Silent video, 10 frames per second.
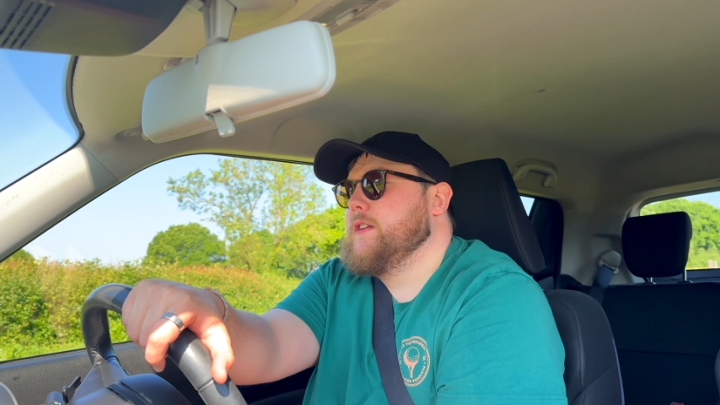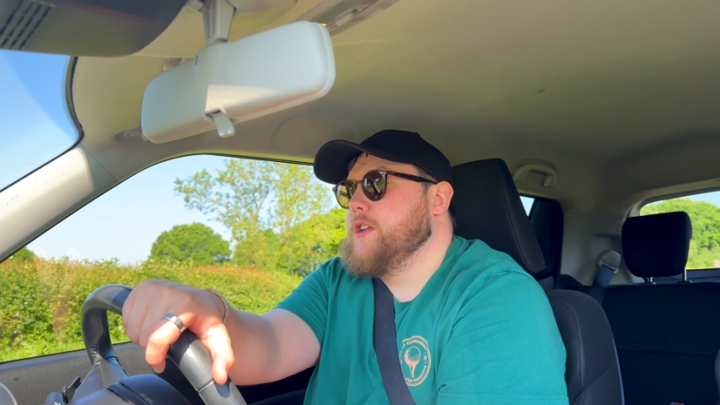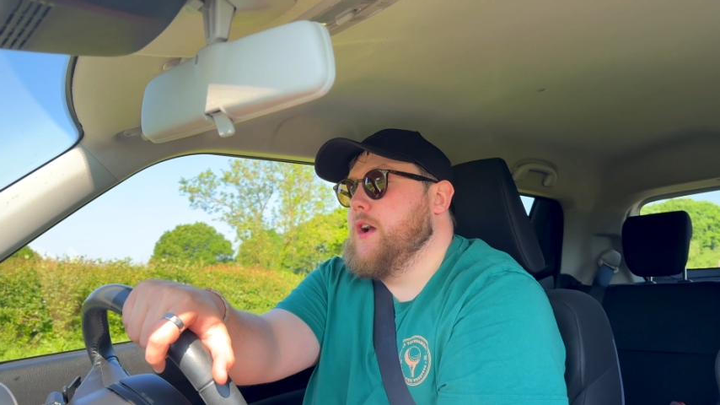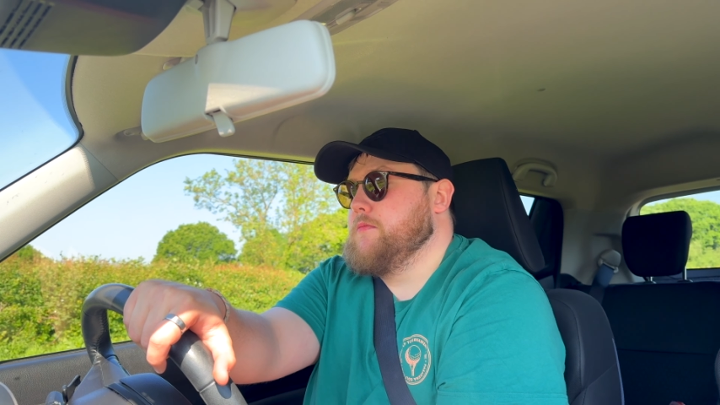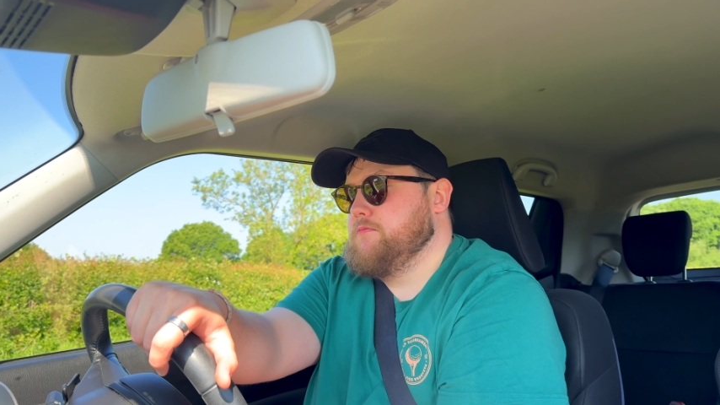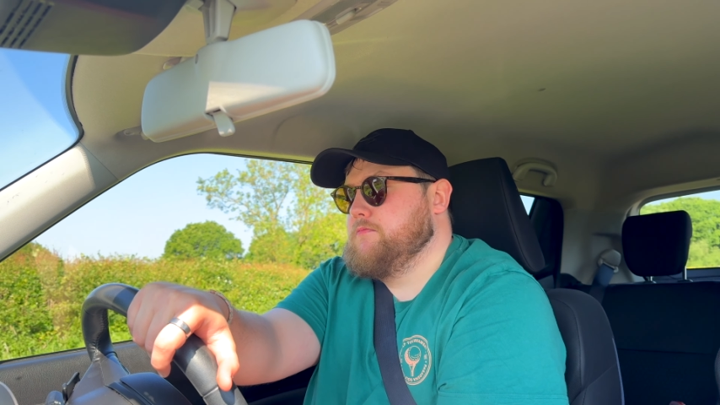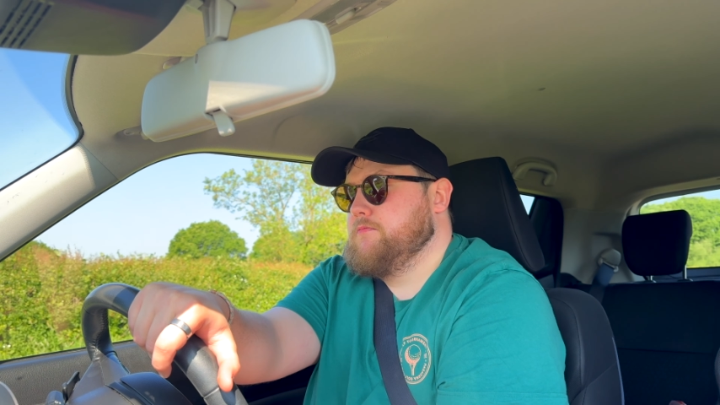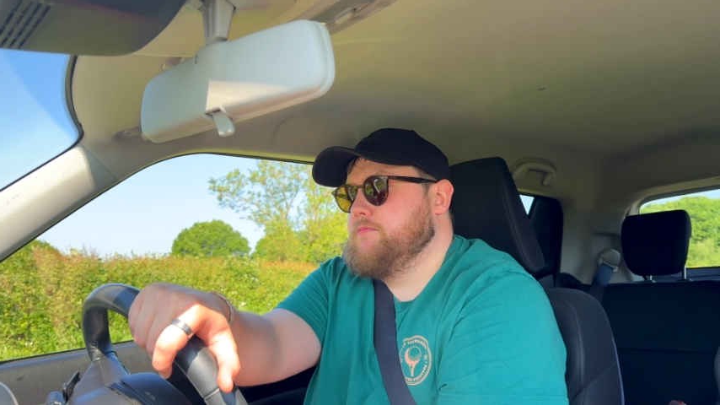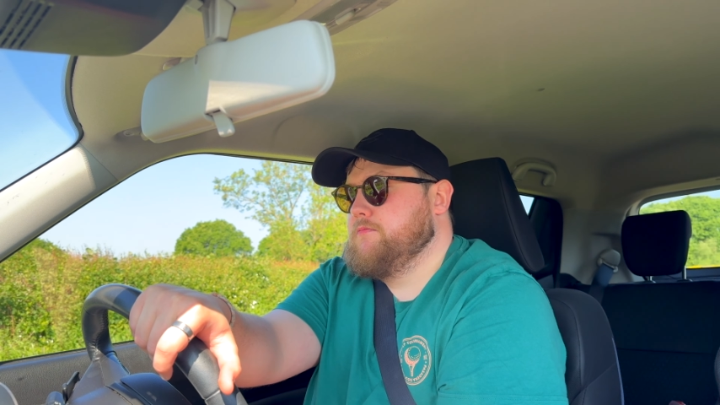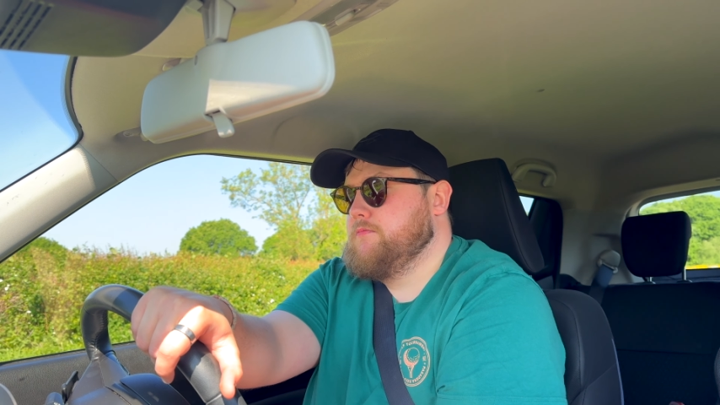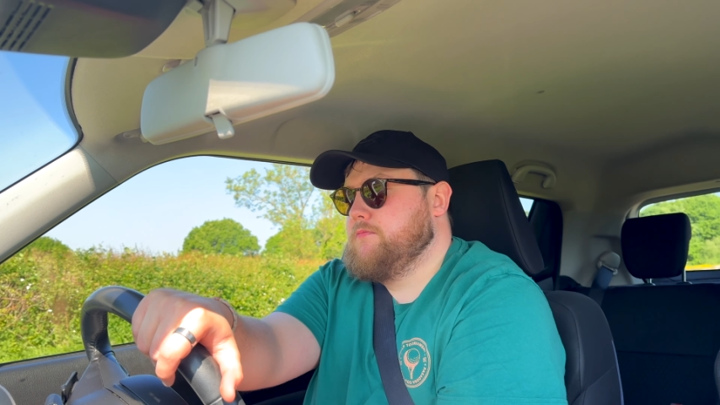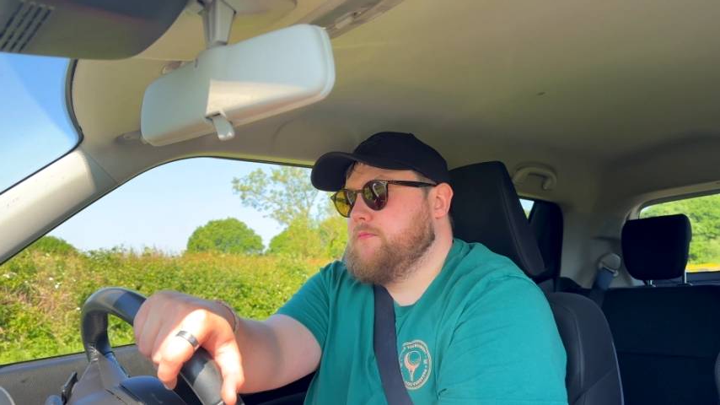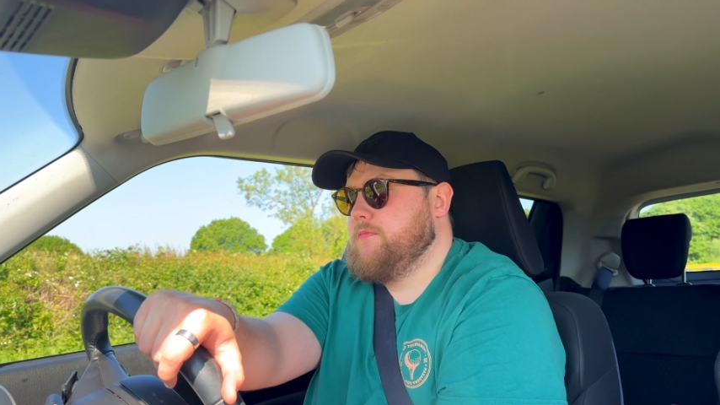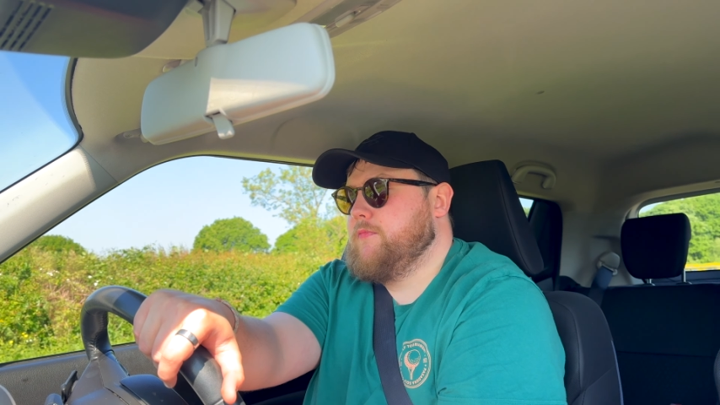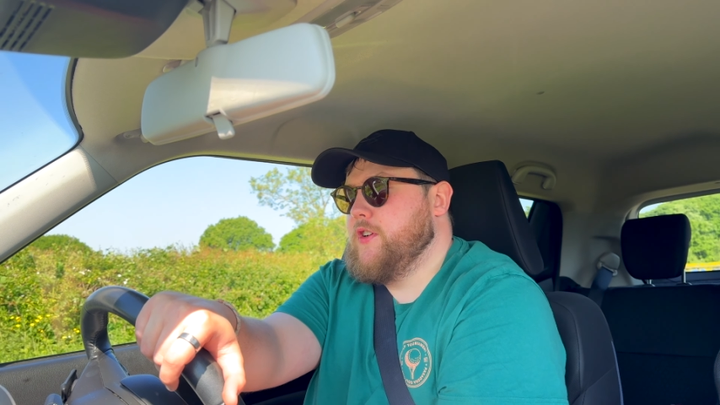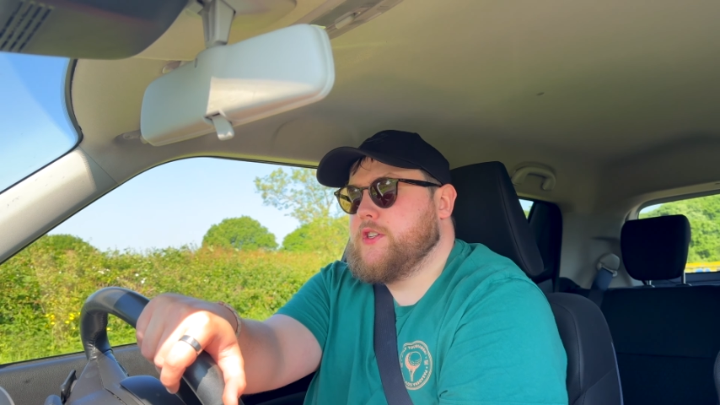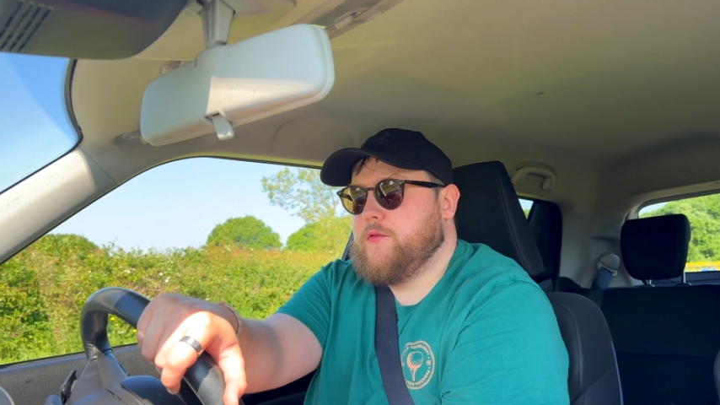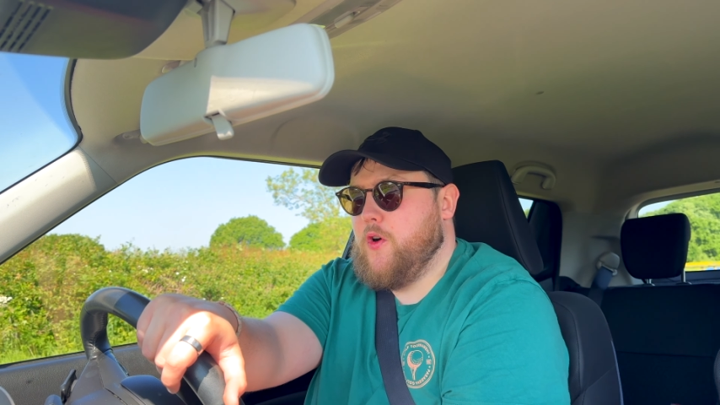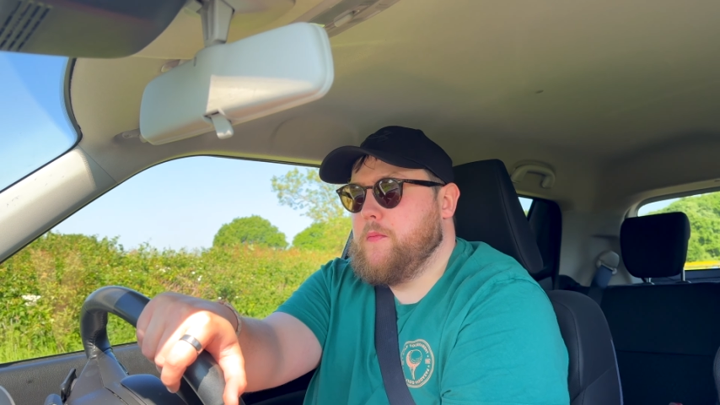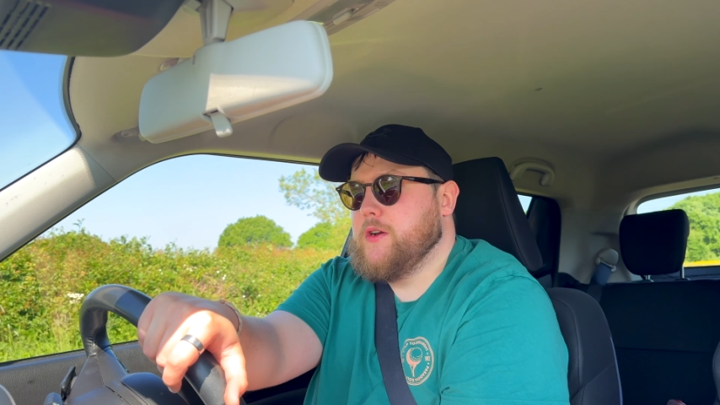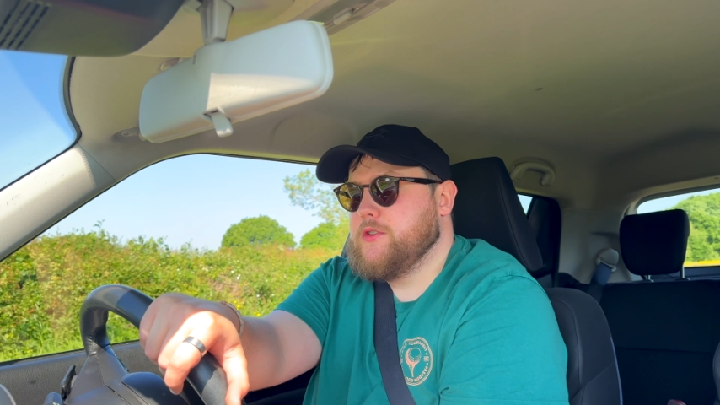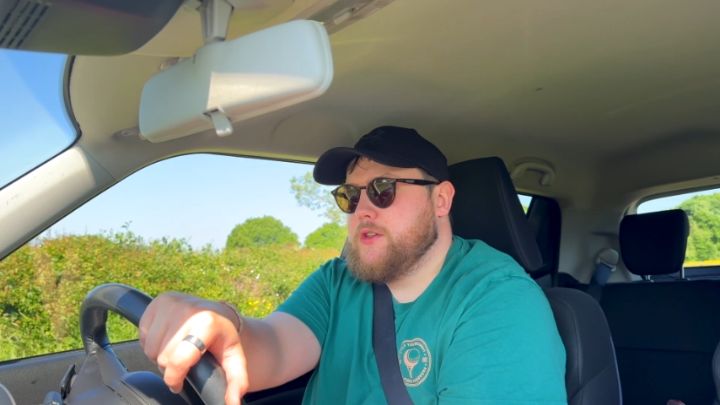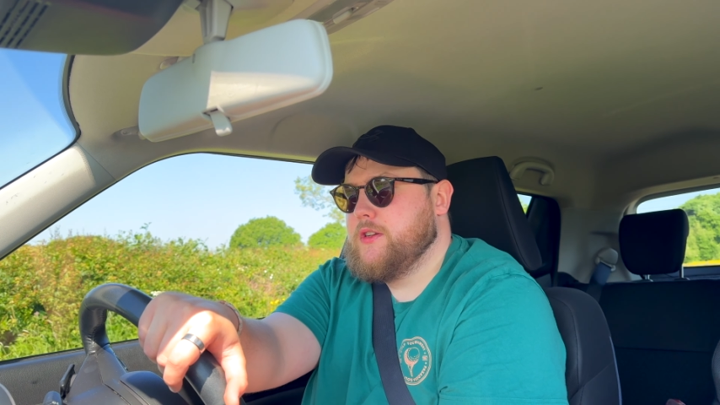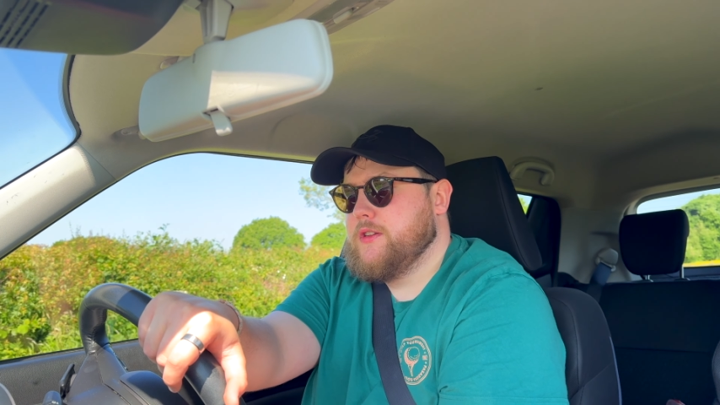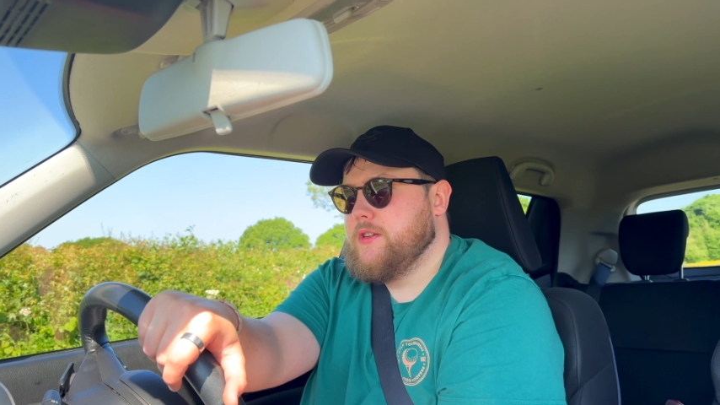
So, first and foremost,